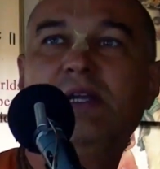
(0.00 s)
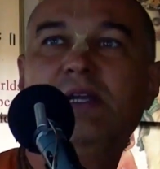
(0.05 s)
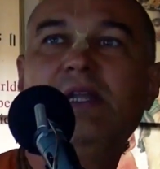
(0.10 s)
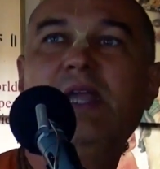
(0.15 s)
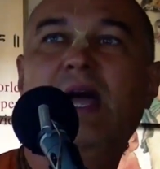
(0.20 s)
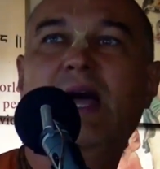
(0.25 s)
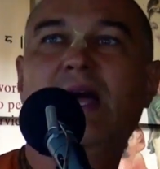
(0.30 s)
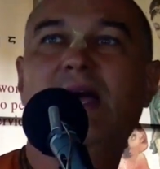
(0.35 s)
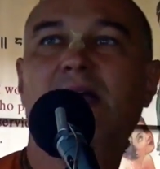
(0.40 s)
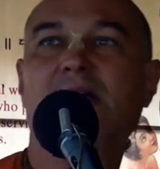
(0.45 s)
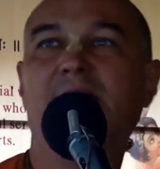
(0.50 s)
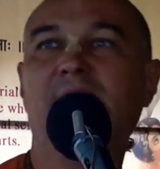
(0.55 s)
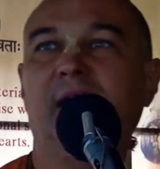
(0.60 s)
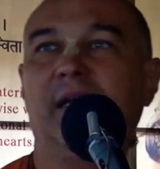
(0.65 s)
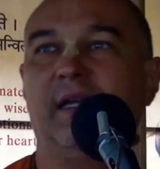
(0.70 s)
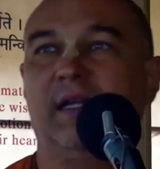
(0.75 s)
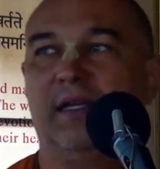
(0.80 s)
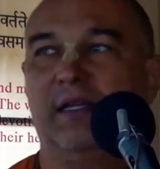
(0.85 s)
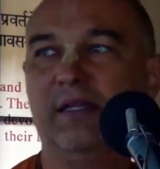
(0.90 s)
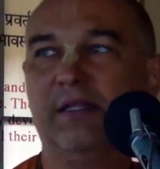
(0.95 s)
Yeah,
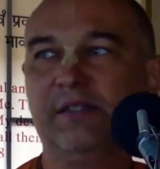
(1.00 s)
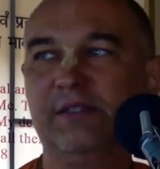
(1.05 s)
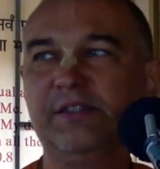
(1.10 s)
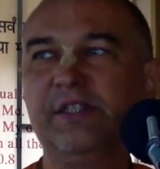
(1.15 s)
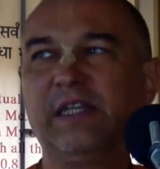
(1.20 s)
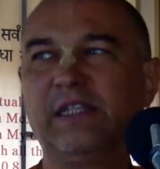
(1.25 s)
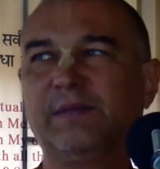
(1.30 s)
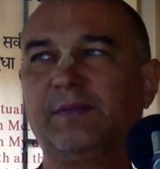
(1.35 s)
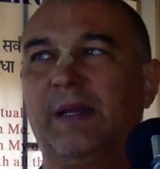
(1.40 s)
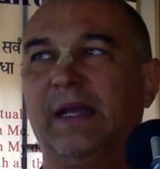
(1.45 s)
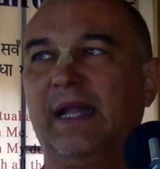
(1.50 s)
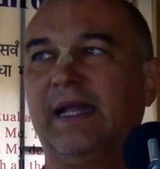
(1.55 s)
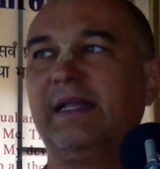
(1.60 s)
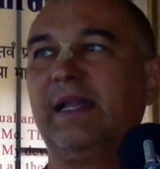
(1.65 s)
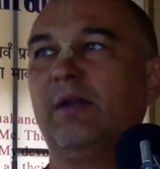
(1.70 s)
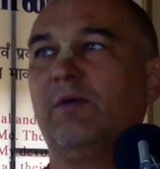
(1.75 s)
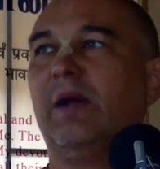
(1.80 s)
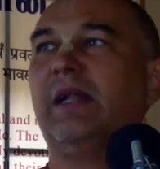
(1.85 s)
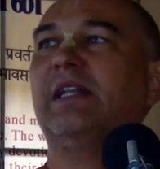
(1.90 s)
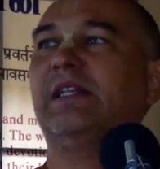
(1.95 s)
6, but I
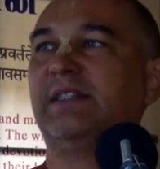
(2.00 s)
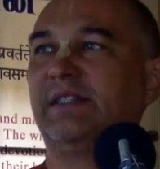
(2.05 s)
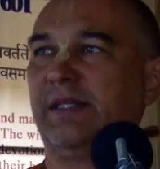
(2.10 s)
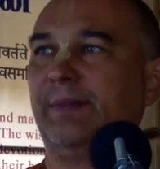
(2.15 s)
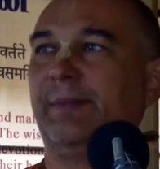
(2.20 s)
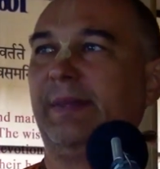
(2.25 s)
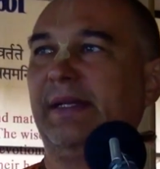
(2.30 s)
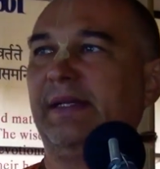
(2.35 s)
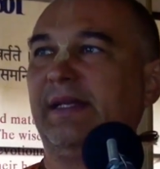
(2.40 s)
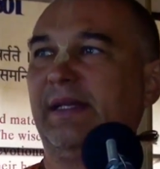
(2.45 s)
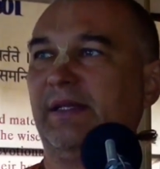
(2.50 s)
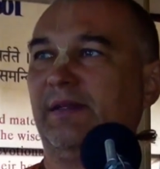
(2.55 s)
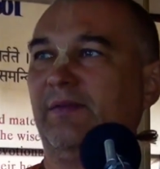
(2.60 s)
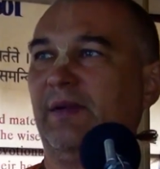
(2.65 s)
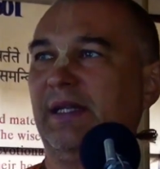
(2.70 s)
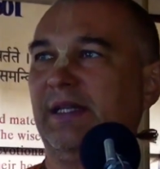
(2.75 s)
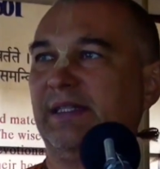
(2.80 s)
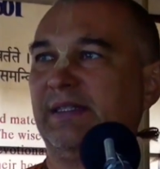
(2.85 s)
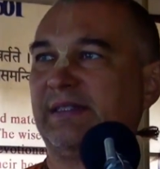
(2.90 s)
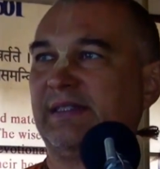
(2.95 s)
think one is repeated,
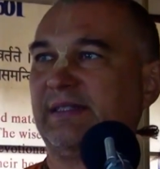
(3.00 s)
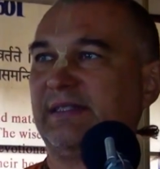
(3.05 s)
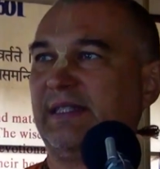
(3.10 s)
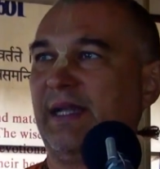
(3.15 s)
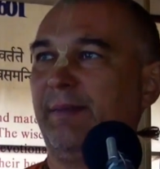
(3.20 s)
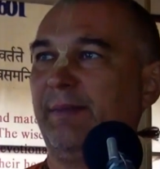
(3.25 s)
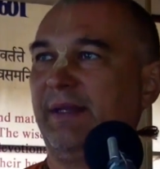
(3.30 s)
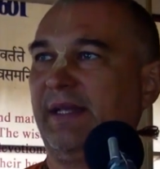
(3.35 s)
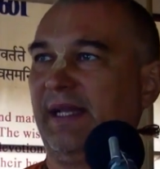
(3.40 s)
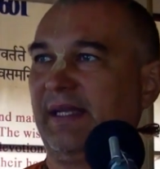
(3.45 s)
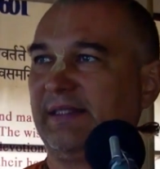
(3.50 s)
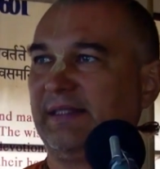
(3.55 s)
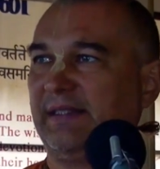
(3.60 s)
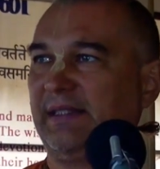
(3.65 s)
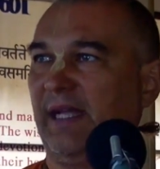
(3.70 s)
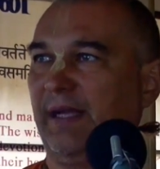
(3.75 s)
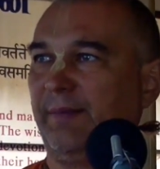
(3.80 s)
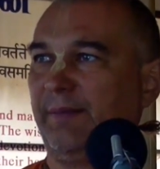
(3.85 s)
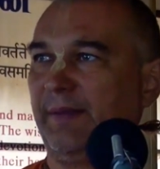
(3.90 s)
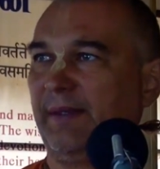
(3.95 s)
one is same text
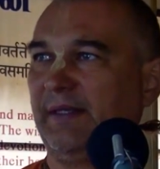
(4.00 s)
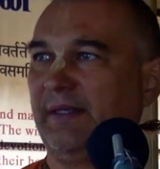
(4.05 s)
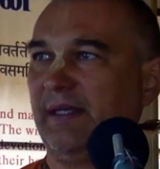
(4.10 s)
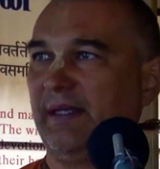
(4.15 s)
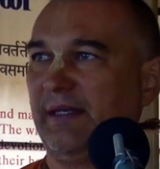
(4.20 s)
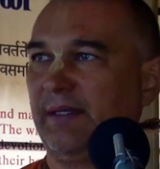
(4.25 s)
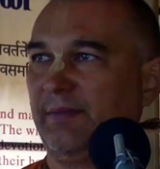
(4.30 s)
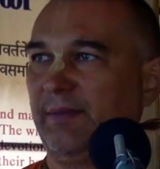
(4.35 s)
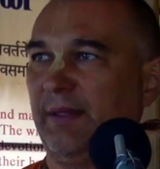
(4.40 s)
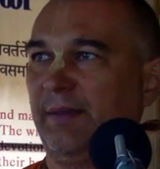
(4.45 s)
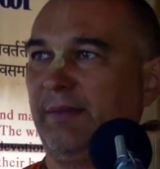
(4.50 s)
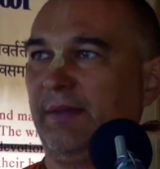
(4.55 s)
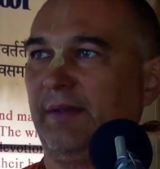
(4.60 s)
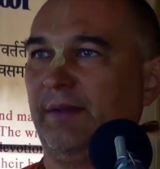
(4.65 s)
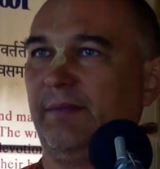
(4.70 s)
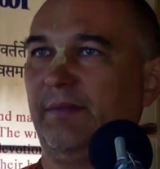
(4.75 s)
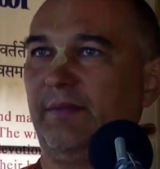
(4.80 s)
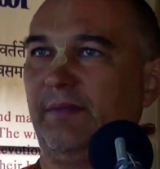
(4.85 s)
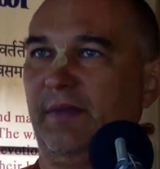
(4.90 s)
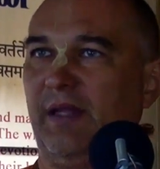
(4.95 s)
type, I think
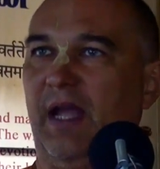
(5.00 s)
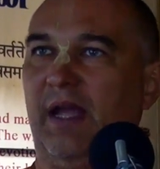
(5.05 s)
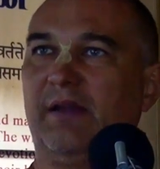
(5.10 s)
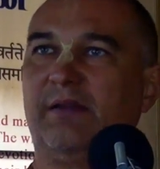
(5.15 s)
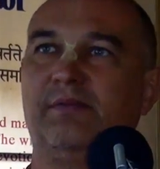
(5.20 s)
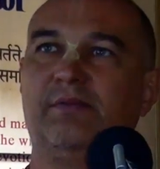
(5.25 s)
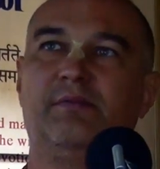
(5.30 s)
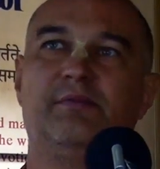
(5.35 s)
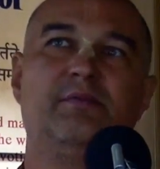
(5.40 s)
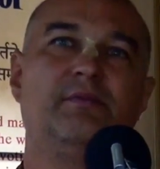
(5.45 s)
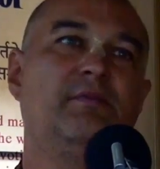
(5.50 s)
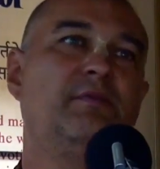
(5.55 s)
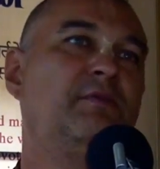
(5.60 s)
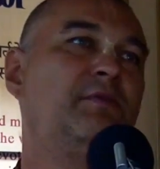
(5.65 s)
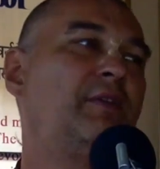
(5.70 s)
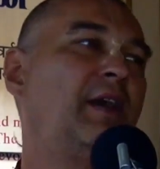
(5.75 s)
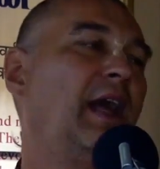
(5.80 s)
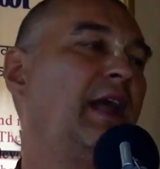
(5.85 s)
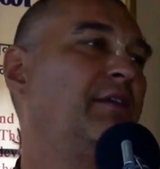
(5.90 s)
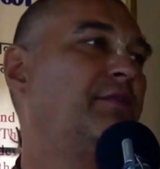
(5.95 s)
maybe,
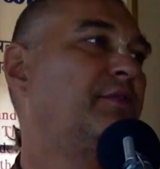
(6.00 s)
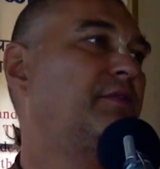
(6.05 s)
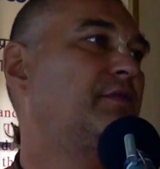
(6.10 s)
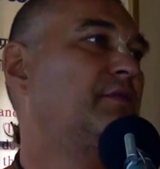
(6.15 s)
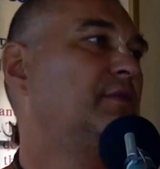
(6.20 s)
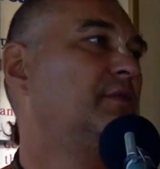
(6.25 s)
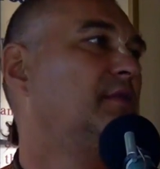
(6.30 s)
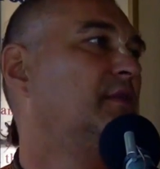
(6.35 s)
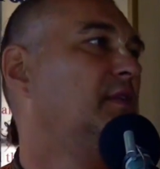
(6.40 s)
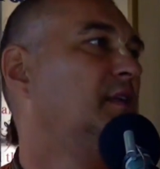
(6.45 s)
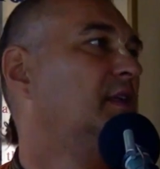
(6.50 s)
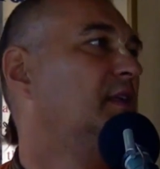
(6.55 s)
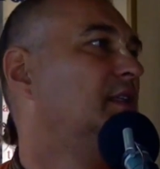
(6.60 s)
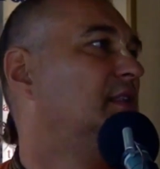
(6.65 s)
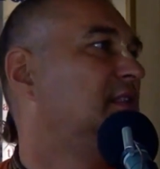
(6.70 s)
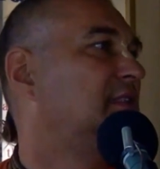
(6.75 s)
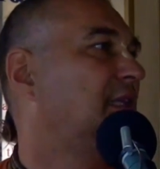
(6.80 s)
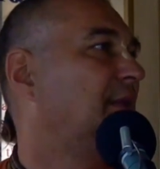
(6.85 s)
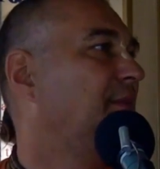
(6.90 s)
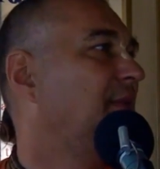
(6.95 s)
5,
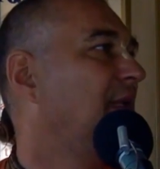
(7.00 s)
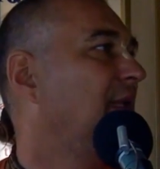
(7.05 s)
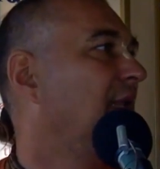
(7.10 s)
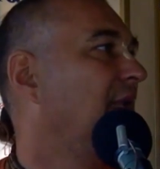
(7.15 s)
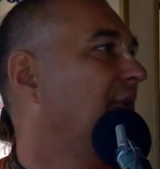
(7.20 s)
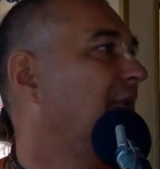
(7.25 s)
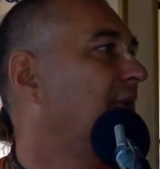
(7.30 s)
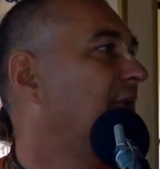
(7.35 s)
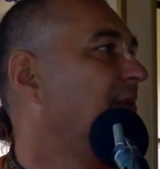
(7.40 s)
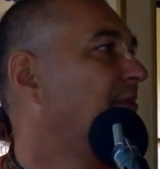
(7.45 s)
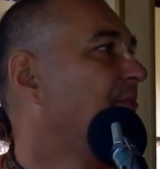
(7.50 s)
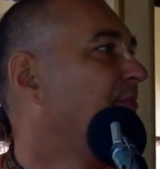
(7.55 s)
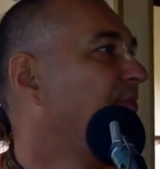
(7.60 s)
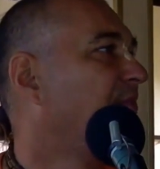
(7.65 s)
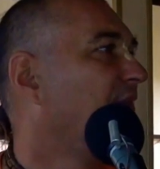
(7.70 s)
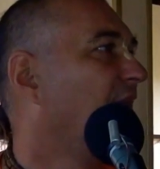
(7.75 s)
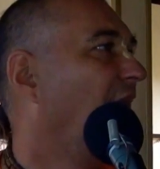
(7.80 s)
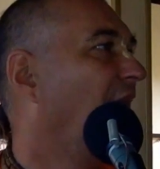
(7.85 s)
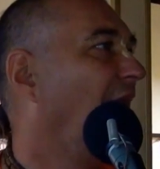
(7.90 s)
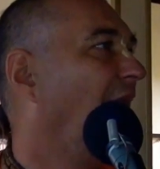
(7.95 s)
something like that.
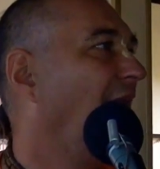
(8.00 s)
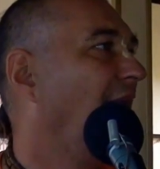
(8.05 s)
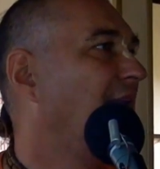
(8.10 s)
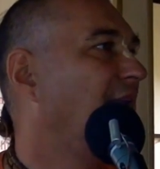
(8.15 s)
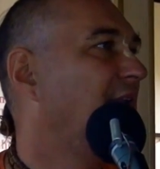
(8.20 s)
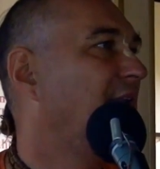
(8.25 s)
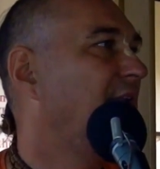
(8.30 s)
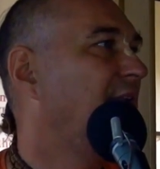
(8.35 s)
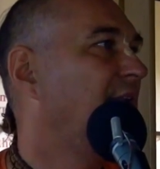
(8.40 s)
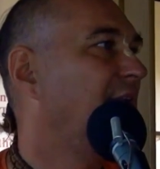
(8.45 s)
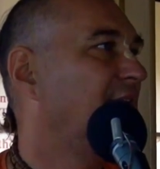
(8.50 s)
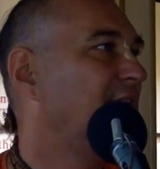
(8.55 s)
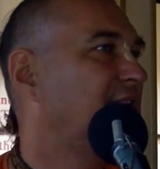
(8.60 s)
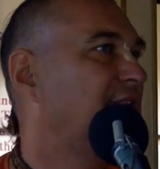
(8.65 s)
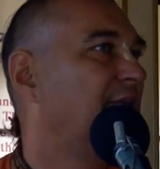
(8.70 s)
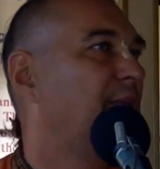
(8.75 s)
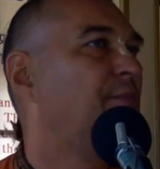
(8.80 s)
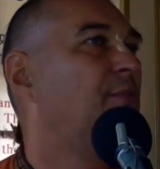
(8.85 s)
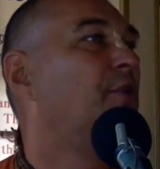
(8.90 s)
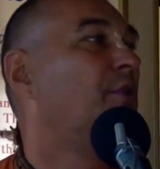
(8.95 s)
And there are
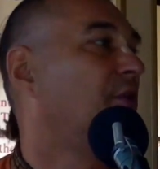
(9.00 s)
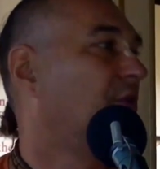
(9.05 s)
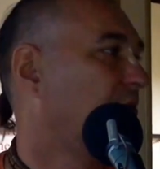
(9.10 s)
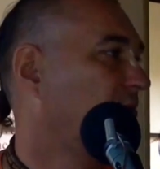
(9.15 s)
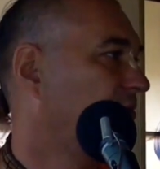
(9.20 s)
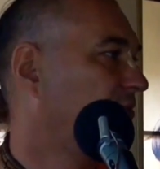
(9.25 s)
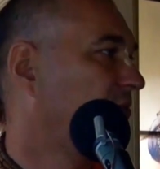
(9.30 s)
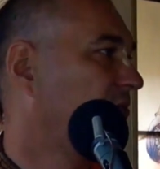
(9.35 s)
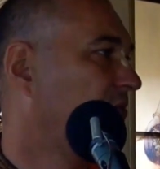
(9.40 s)
some more.